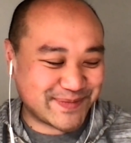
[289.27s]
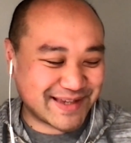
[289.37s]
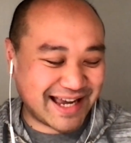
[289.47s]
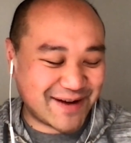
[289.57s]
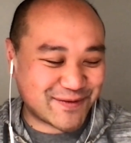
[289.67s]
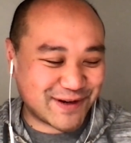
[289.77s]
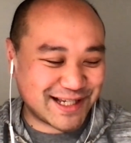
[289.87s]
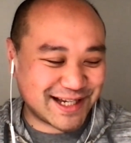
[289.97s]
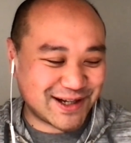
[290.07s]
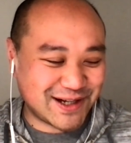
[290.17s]
every
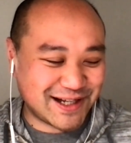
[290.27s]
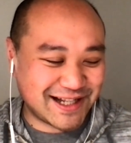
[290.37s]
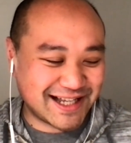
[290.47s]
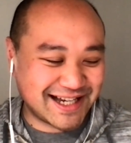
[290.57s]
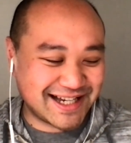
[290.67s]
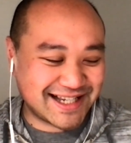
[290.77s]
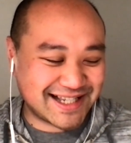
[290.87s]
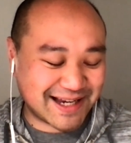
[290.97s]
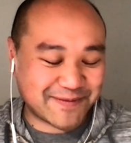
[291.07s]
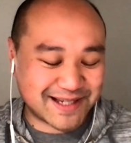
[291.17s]
single
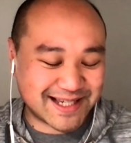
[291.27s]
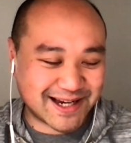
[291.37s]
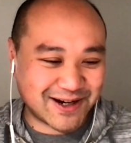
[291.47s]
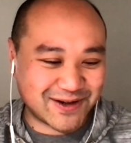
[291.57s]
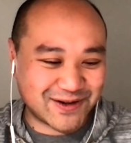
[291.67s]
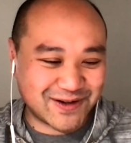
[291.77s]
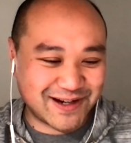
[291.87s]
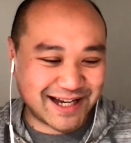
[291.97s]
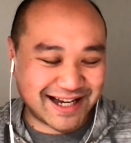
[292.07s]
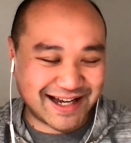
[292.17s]
San Francisco
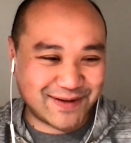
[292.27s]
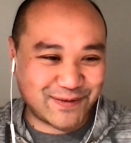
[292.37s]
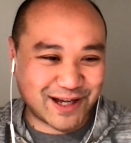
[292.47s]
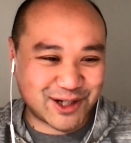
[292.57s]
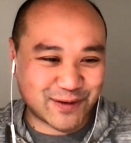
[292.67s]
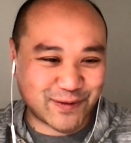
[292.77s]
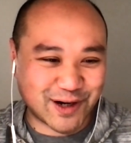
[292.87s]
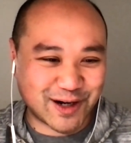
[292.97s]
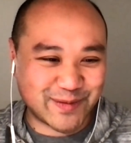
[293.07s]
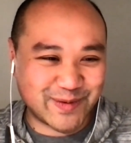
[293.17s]
venture
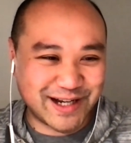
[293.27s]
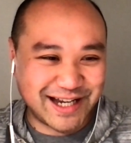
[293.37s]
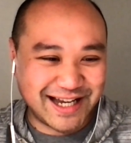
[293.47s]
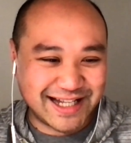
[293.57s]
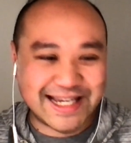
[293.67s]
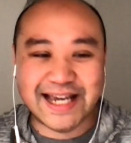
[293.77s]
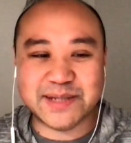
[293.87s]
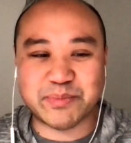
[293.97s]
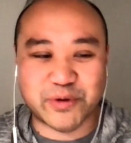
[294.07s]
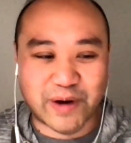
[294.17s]
firm takes
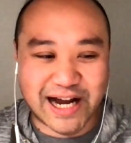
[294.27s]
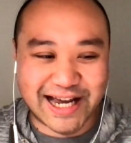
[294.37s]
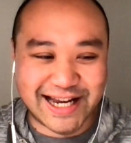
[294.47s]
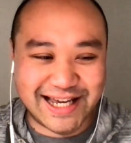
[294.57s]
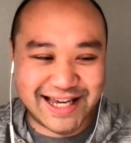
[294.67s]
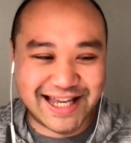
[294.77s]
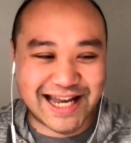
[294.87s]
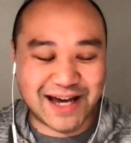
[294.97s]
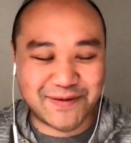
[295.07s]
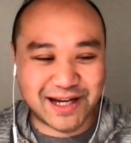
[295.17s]
pride in
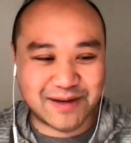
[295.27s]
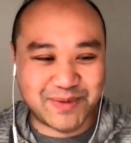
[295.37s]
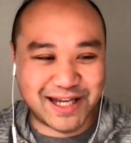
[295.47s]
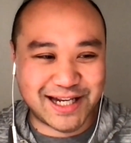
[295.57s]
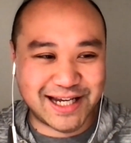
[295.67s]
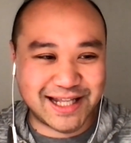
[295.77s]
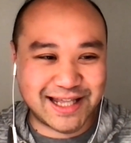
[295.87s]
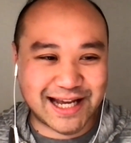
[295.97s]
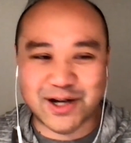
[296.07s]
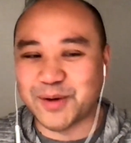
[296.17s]
having an opinion
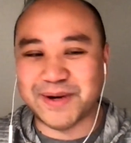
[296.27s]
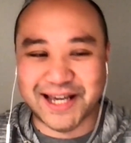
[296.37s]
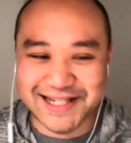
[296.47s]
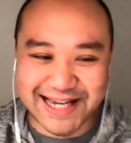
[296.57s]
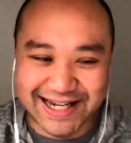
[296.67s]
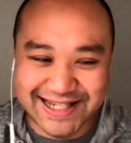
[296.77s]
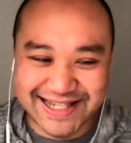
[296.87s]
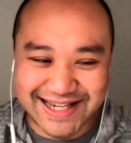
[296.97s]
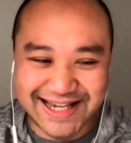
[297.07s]
that nobody else has.